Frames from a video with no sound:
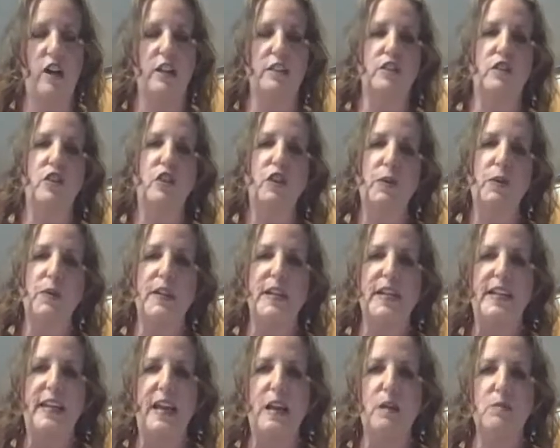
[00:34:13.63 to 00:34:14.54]
It's
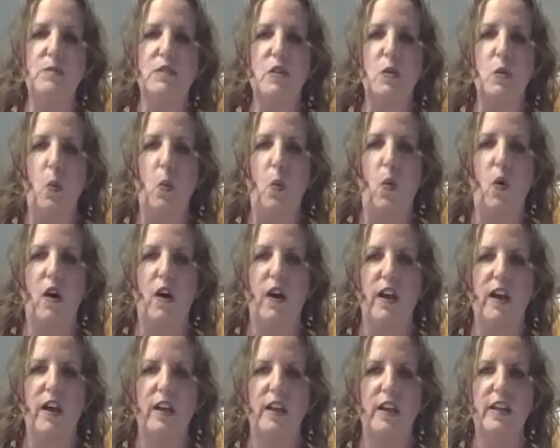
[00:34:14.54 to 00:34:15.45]
three games in
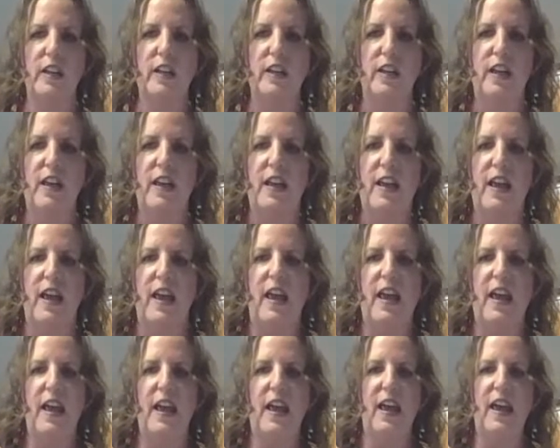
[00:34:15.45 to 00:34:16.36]
one.
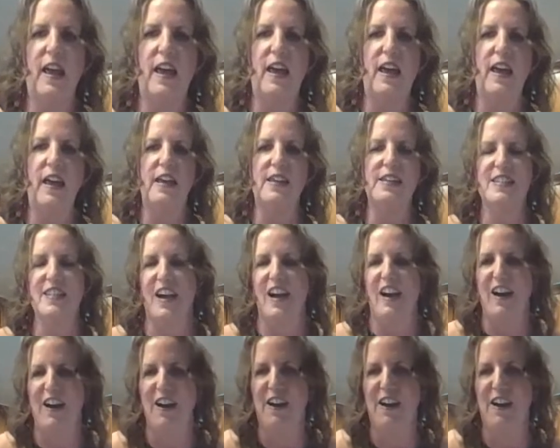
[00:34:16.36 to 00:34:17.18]
And